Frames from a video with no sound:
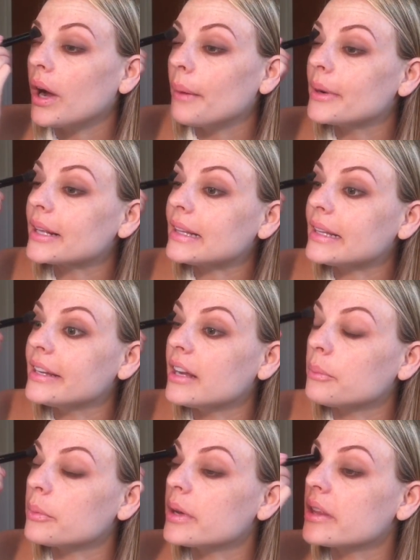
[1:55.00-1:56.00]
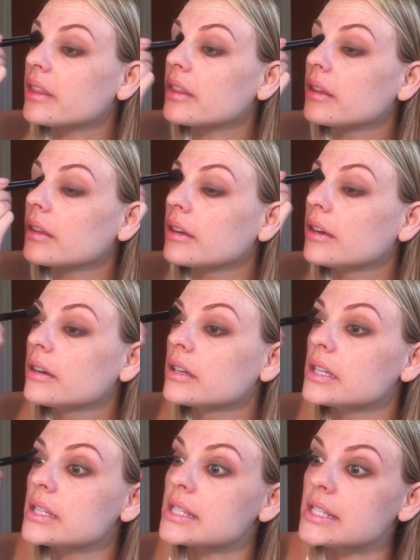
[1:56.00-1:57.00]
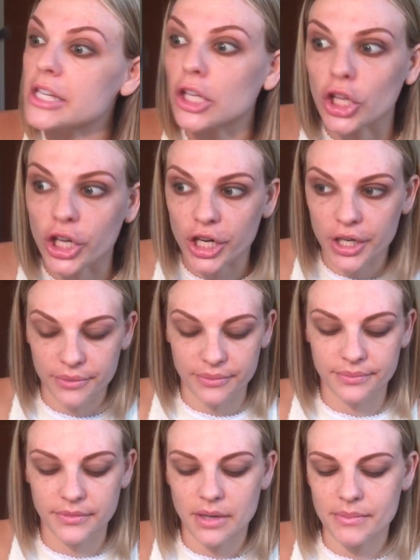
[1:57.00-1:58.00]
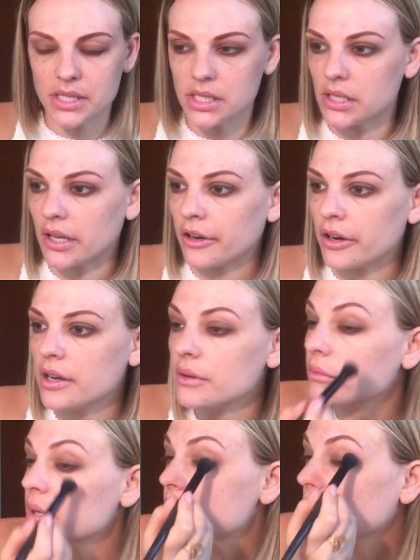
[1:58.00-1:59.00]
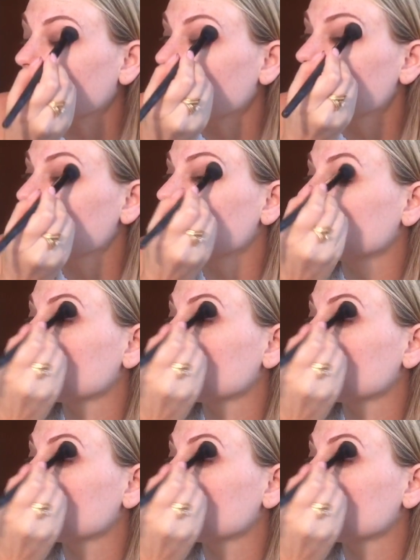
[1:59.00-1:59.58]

I'm gonna clean up with concealer. Mascara, retard.